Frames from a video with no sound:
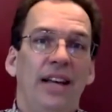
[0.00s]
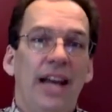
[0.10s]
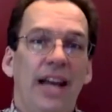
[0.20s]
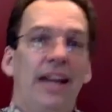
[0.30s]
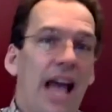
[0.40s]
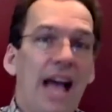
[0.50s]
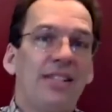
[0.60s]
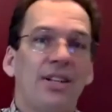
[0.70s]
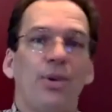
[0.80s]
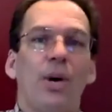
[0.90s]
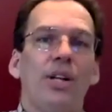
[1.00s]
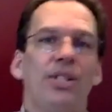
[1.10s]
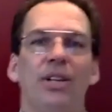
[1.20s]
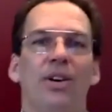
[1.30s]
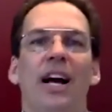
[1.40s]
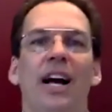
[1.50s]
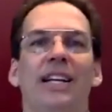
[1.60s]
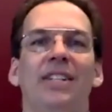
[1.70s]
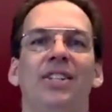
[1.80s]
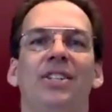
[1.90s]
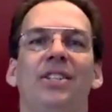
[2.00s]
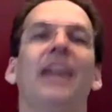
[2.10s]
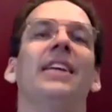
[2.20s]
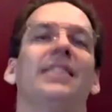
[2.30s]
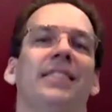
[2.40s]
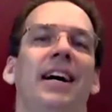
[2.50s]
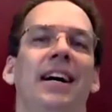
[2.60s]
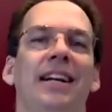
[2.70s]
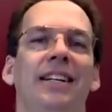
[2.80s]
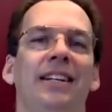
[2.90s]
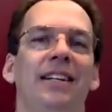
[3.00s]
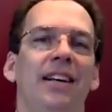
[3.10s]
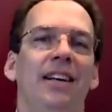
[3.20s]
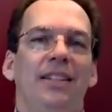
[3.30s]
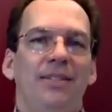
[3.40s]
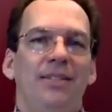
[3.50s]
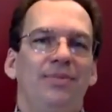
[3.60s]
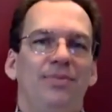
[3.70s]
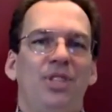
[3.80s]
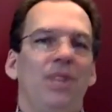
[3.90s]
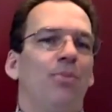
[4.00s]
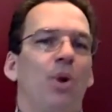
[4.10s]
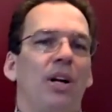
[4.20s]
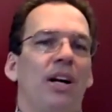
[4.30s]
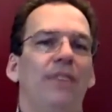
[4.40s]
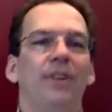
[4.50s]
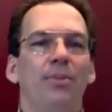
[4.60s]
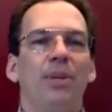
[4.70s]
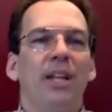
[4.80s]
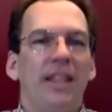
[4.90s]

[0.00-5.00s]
and ask the question, or I can just let it slide and sit more comfortably.